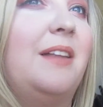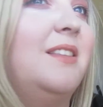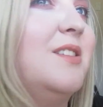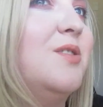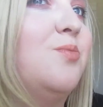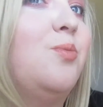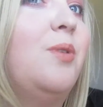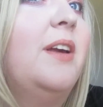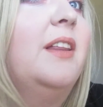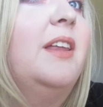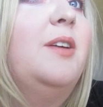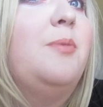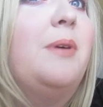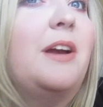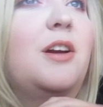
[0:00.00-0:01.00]
this really
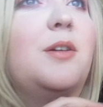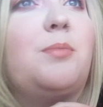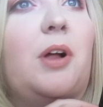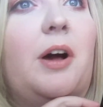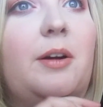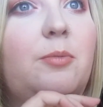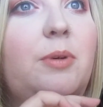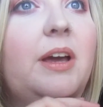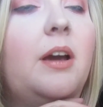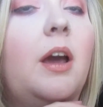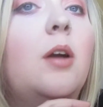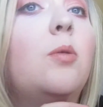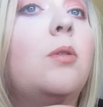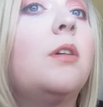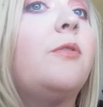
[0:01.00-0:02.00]
weird blonde wig I
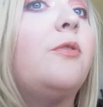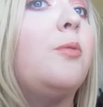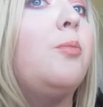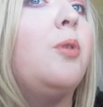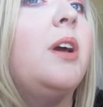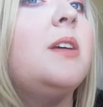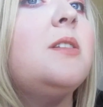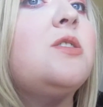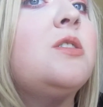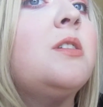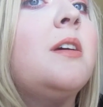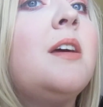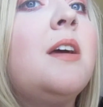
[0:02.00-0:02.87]
ordered from Wish?